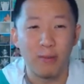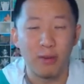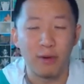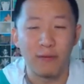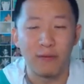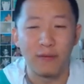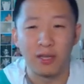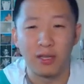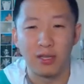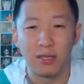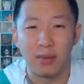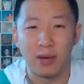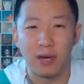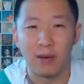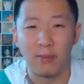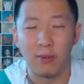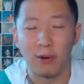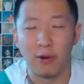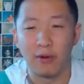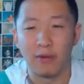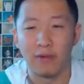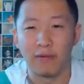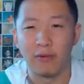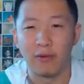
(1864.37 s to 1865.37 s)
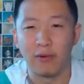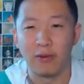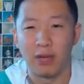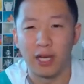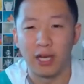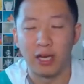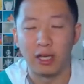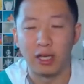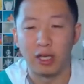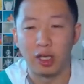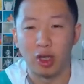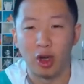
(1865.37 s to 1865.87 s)
preventing my opponent from
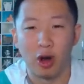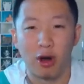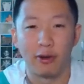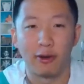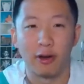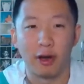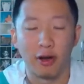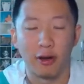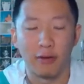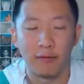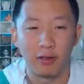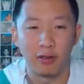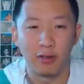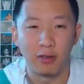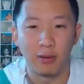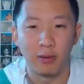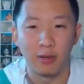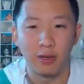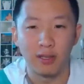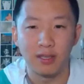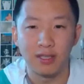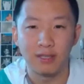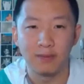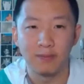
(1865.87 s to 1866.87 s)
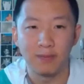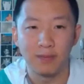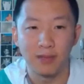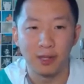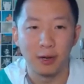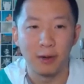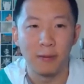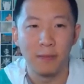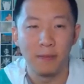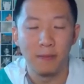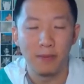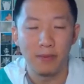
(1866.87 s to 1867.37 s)
getting Yawn off into us.
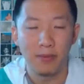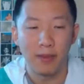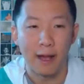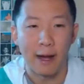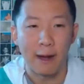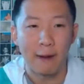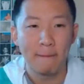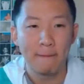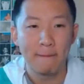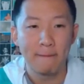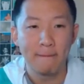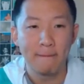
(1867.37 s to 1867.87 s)
So, yeah.